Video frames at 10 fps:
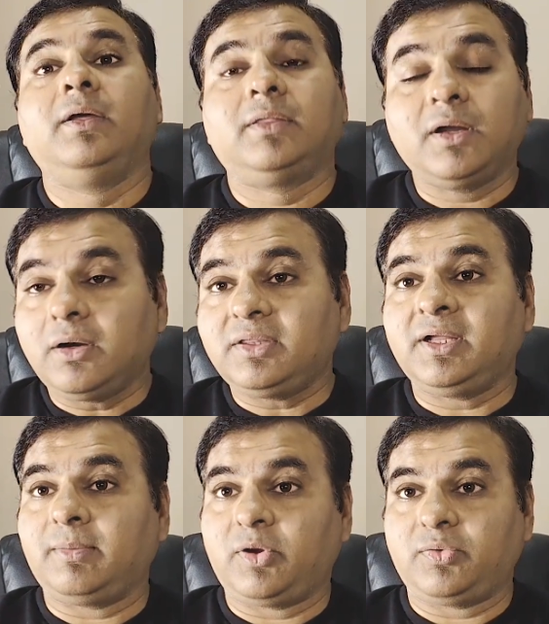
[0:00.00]
The good
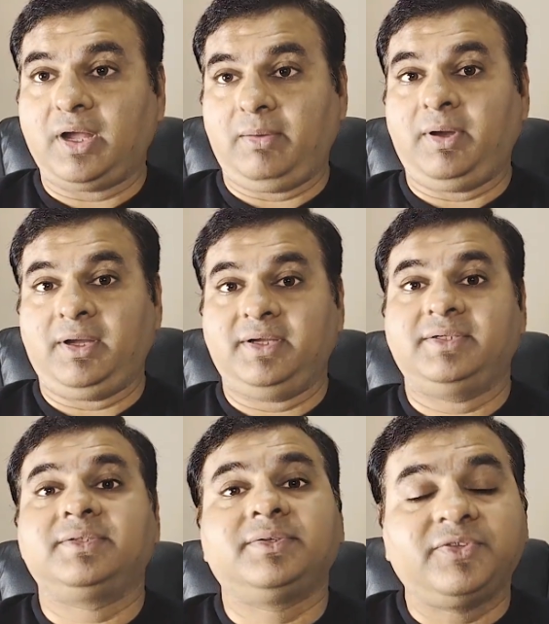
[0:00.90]
thing about Gamma
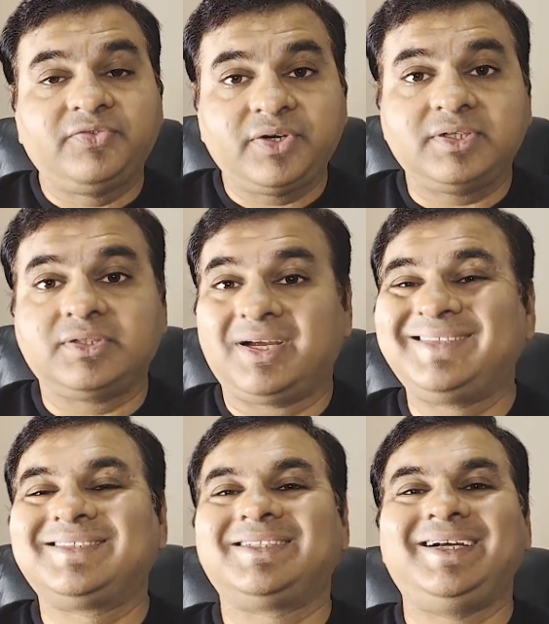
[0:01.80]
is, the first,
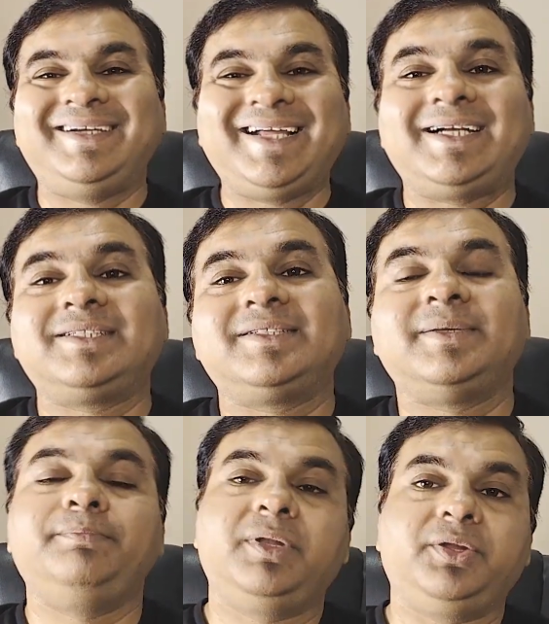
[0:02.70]
it's dead
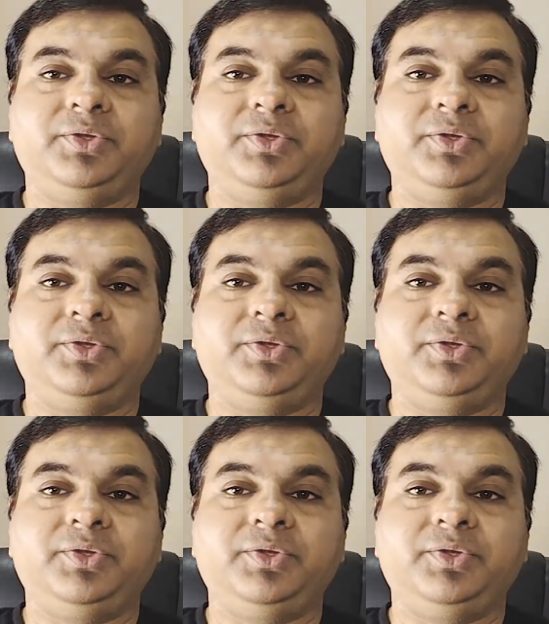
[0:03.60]
simple to